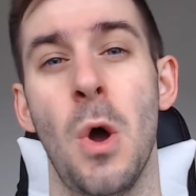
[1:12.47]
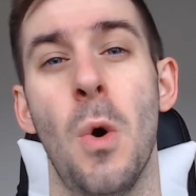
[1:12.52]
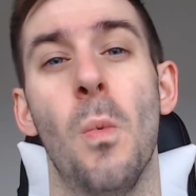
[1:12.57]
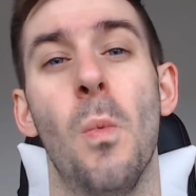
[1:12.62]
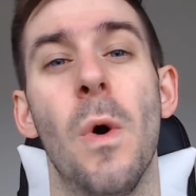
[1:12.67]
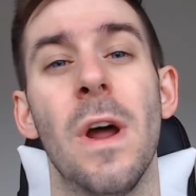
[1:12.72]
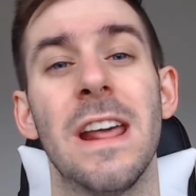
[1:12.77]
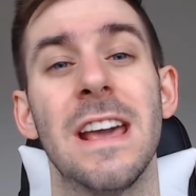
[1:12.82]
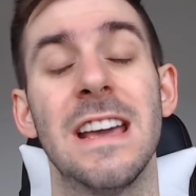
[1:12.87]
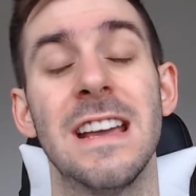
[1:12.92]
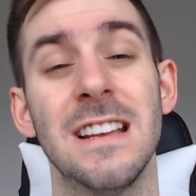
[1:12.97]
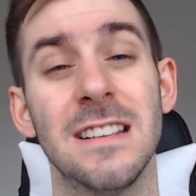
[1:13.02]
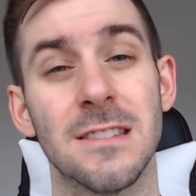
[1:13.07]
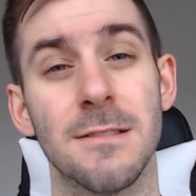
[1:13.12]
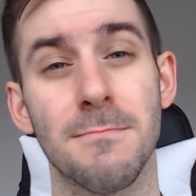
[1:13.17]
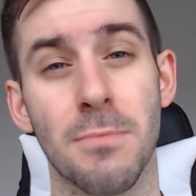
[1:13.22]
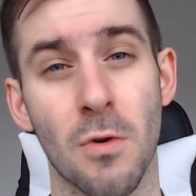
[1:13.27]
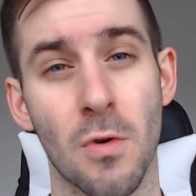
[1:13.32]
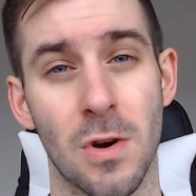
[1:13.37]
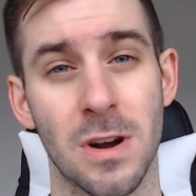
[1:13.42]
What is
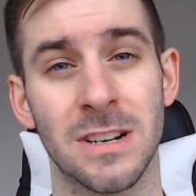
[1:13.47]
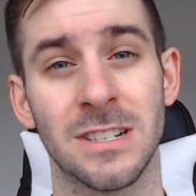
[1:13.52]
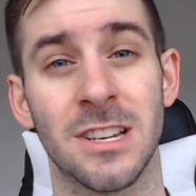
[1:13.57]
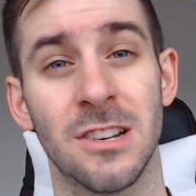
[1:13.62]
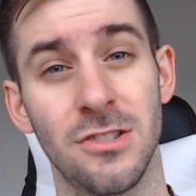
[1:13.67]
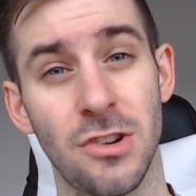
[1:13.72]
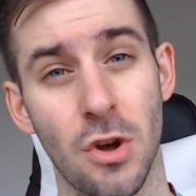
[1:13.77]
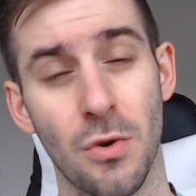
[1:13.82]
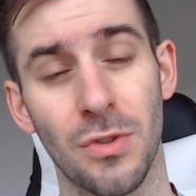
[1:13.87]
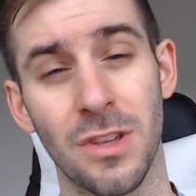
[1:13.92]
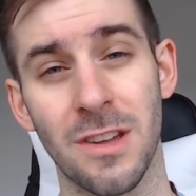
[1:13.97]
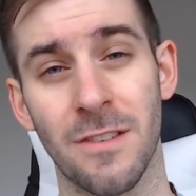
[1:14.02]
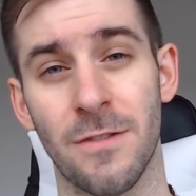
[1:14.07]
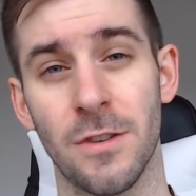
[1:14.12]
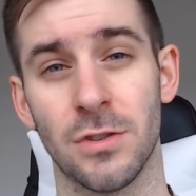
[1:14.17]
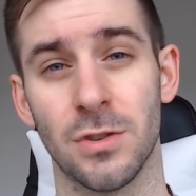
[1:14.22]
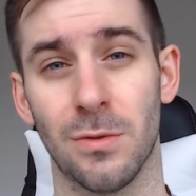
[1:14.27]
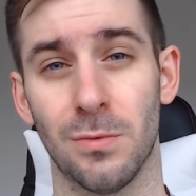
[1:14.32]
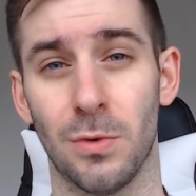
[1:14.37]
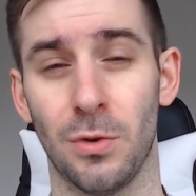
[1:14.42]
important to know the
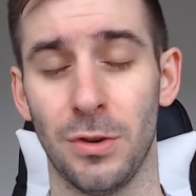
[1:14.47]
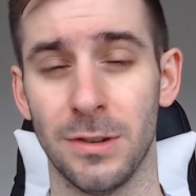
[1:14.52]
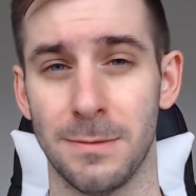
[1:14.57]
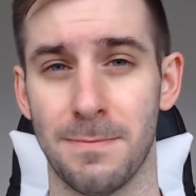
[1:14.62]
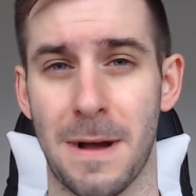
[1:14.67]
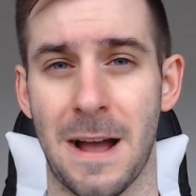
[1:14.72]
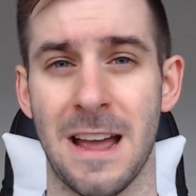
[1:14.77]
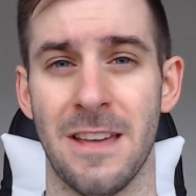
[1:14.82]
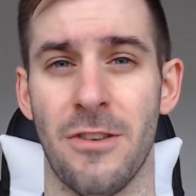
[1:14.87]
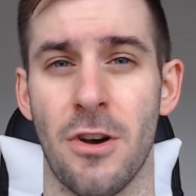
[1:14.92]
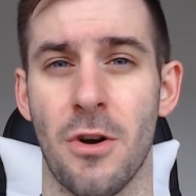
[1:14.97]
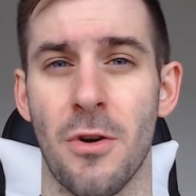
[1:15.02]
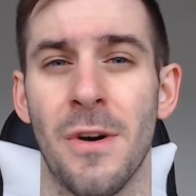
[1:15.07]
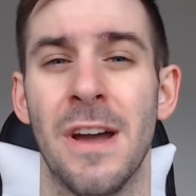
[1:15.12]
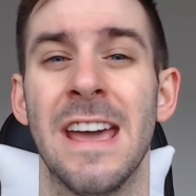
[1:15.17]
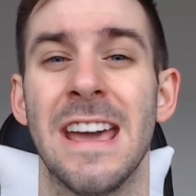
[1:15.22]
official rules by, though,